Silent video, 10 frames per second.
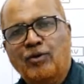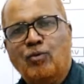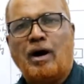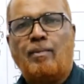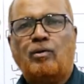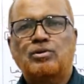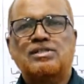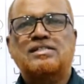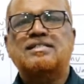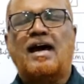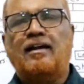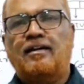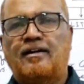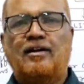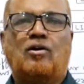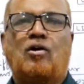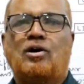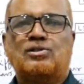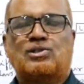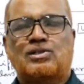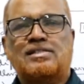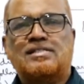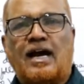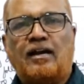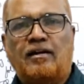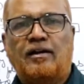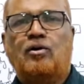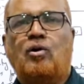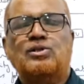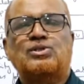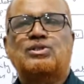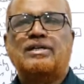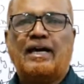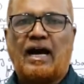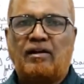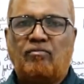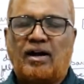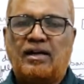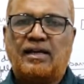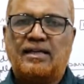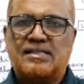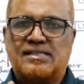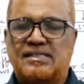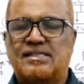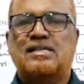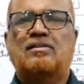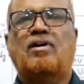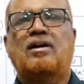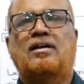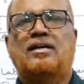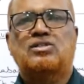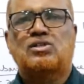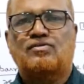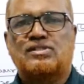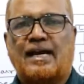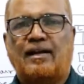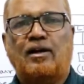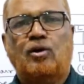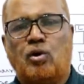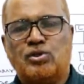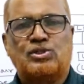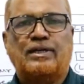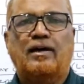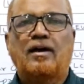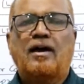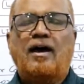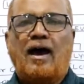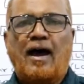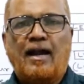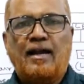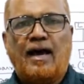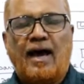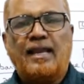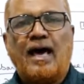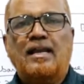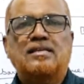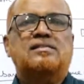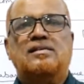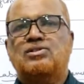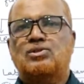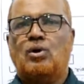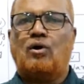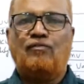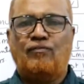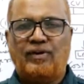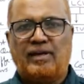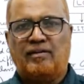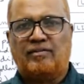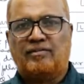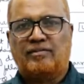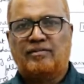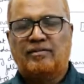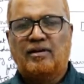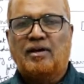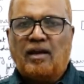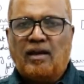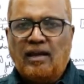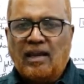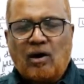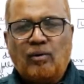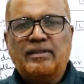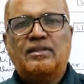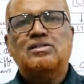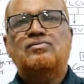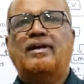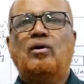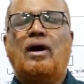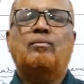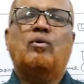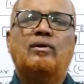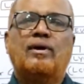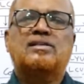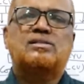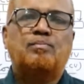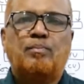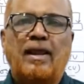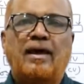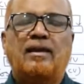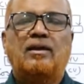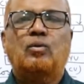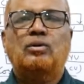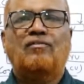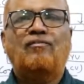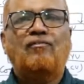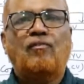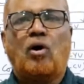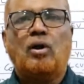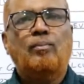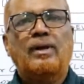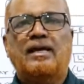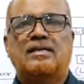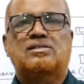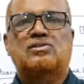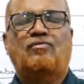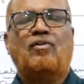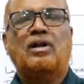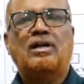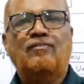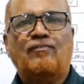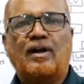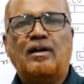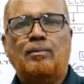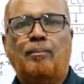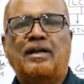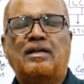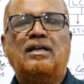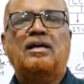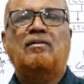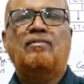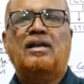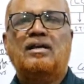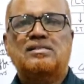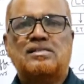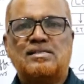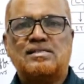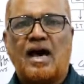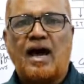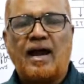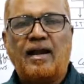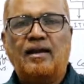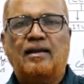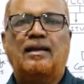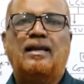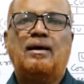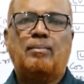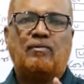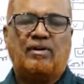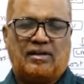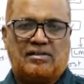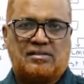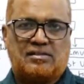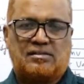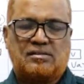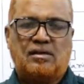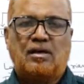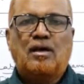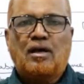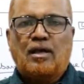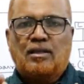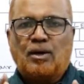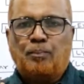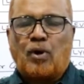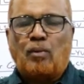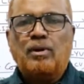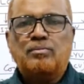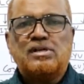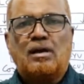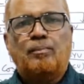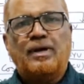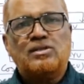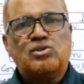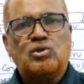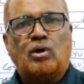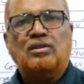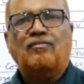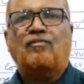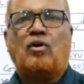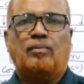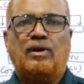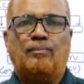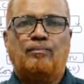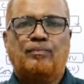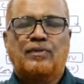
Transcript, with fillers: you about standard cost, standard costing, advantages, disadvantages of standard costing and analysis of variance. Now in this video I am going to explain you the formulas for different material variances and labor variances. The problems are based on the formula.